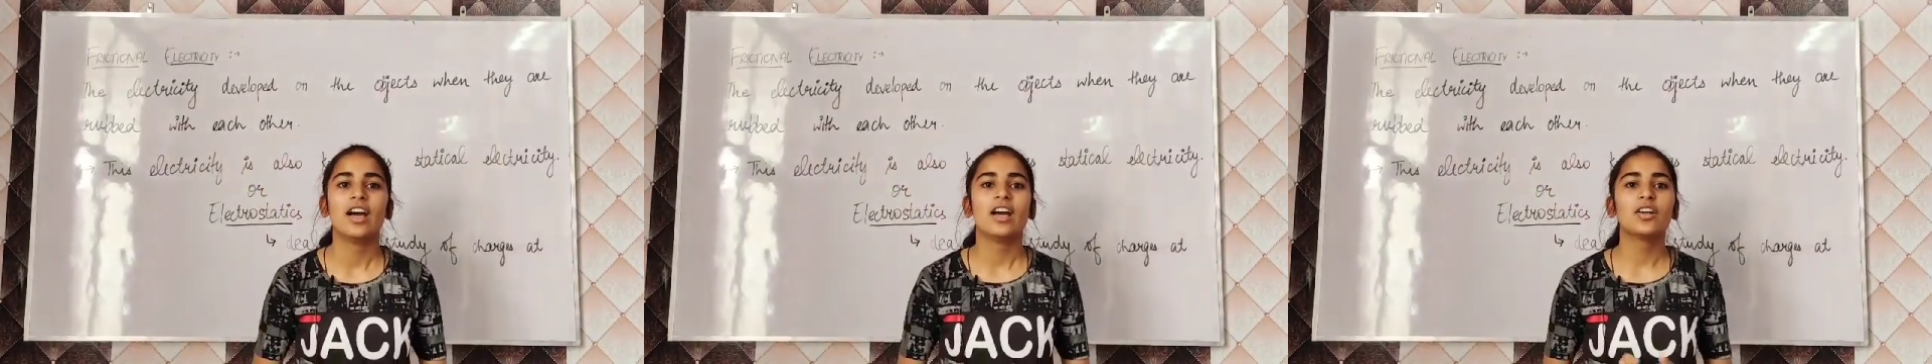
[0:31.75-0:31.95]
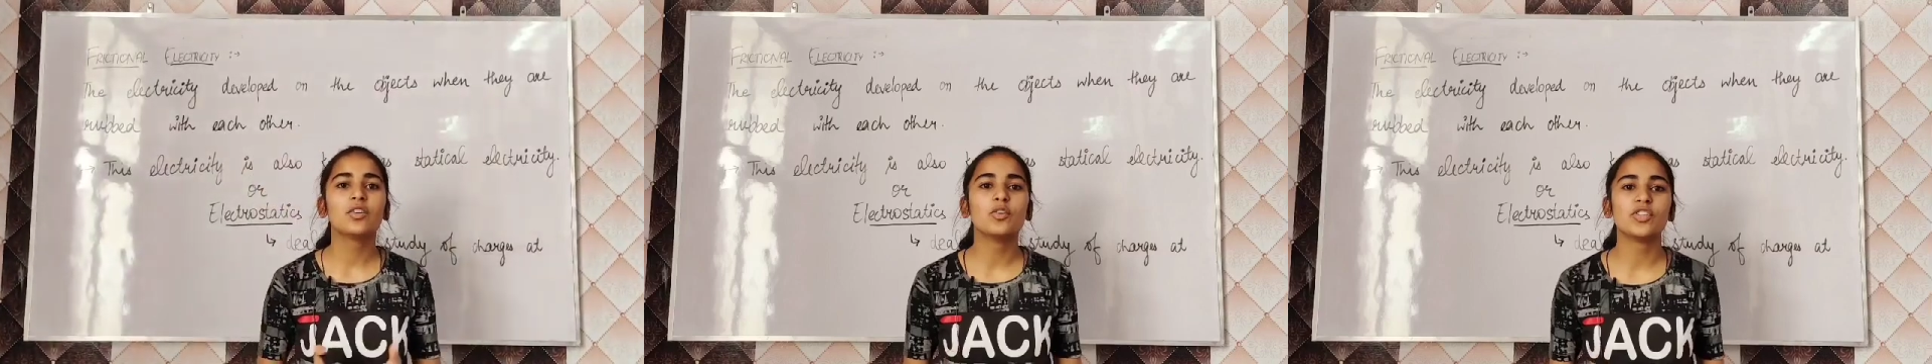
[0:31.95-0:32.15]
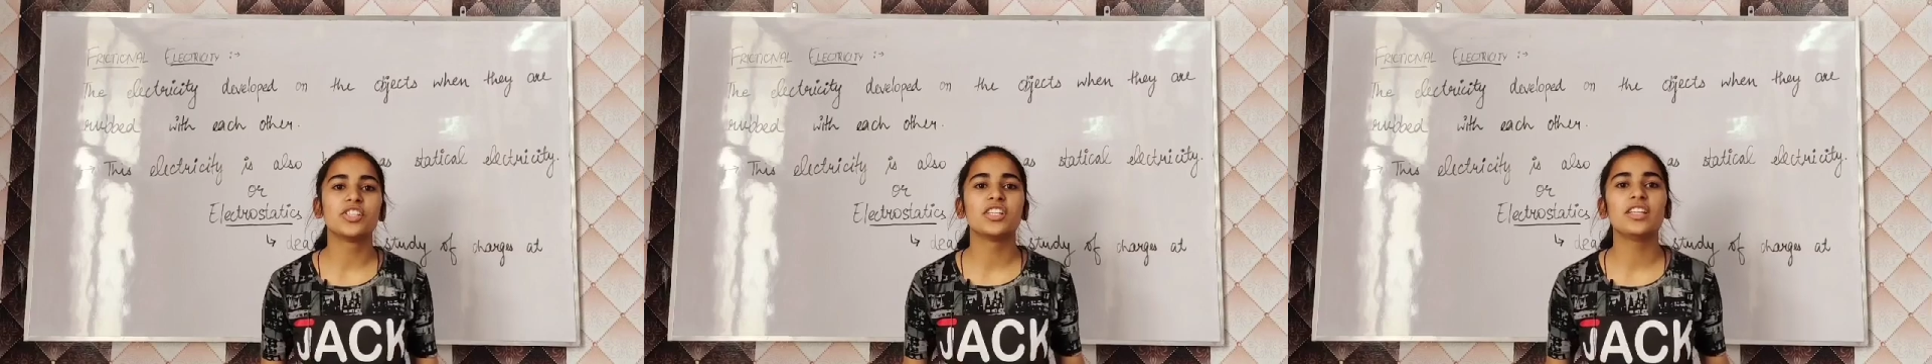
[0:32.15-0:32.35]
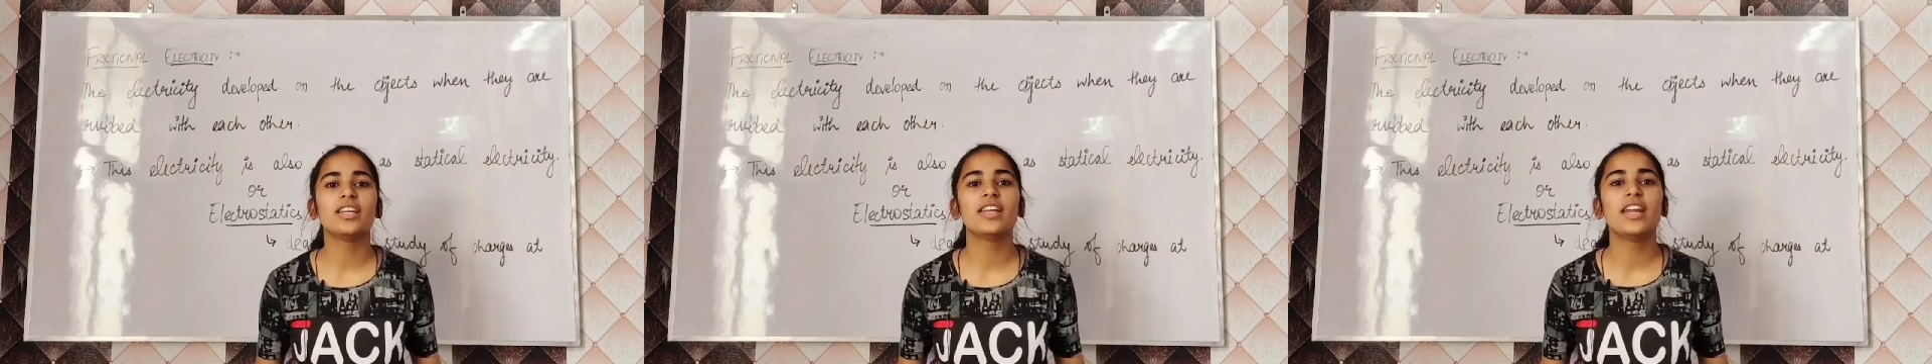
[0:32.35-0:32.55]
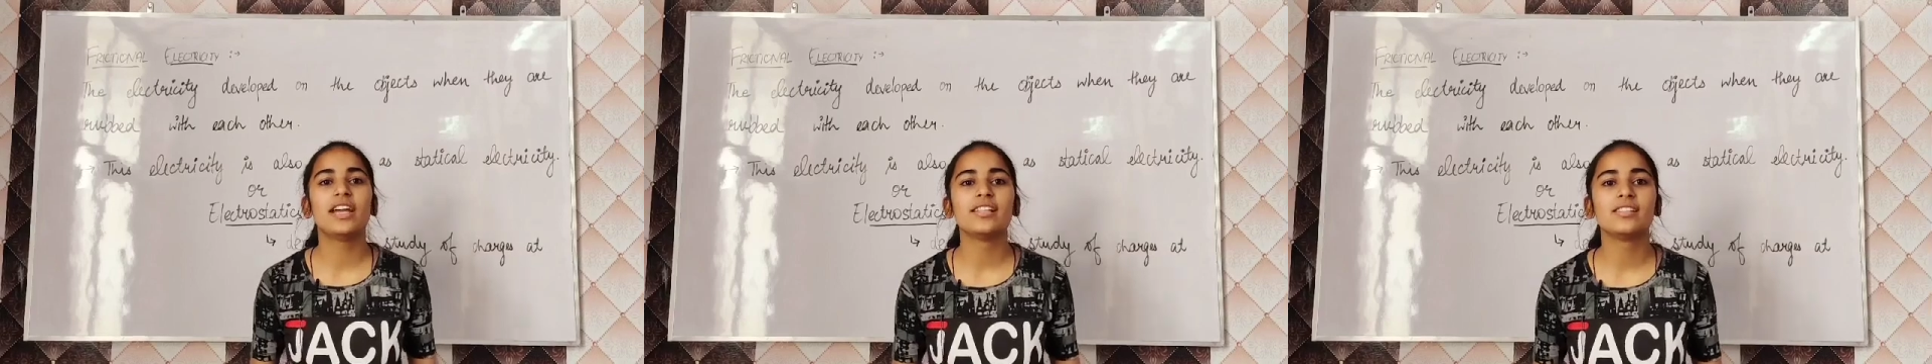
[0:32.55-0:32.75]
A question
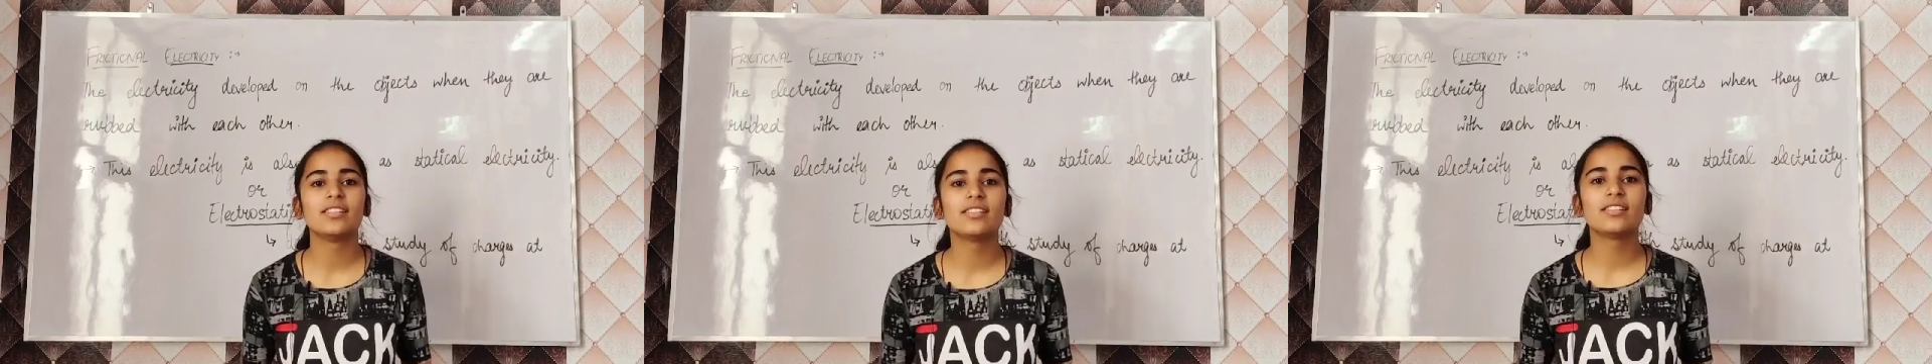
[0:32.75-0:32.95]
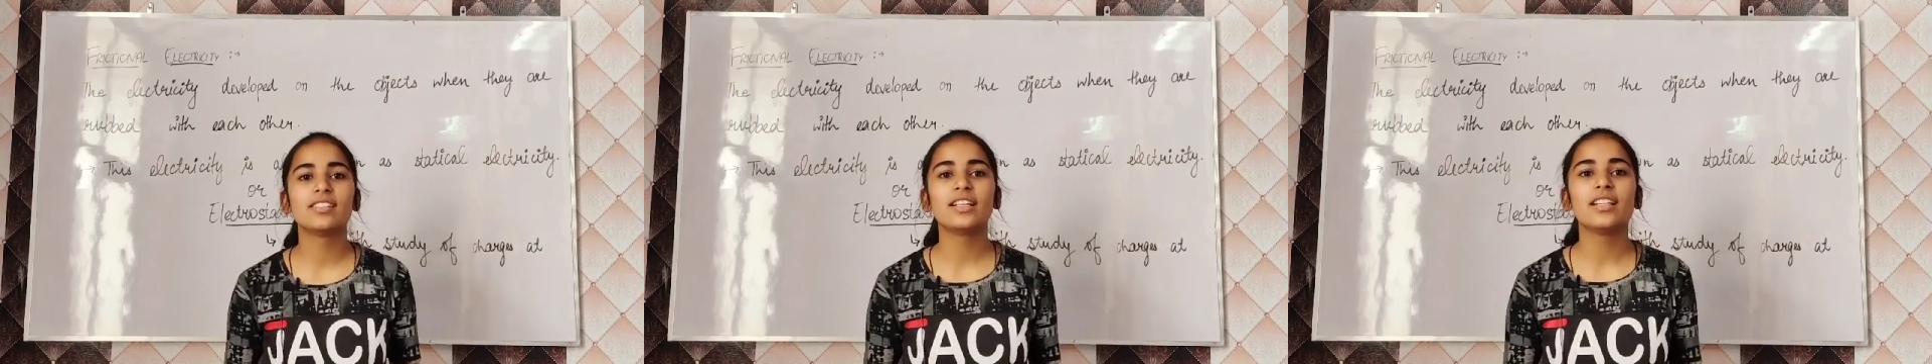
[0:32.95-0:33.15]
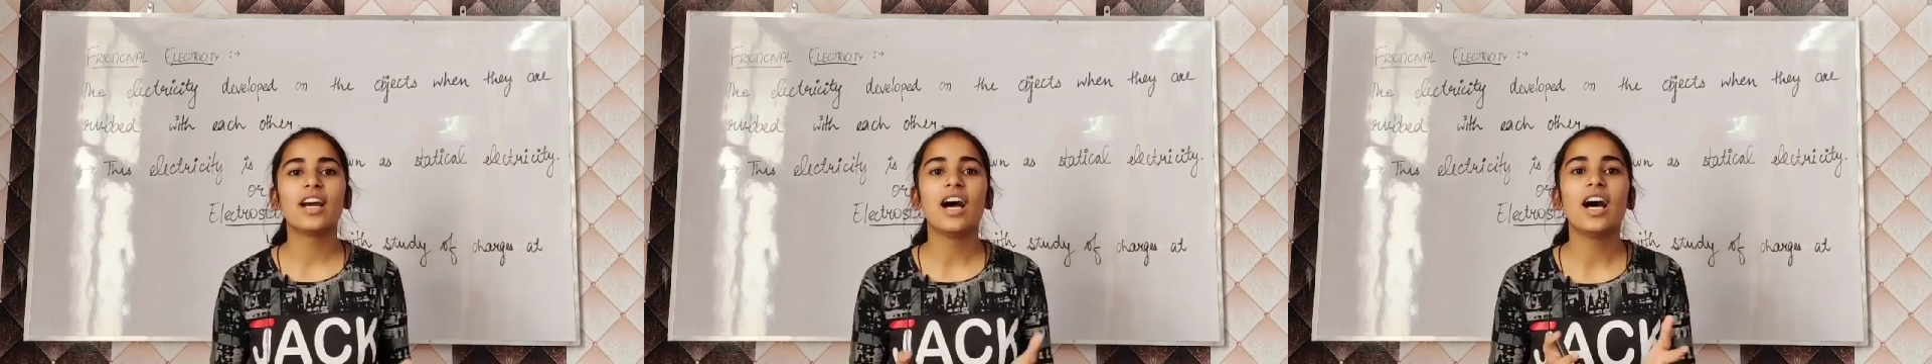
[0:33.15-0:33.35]
arises that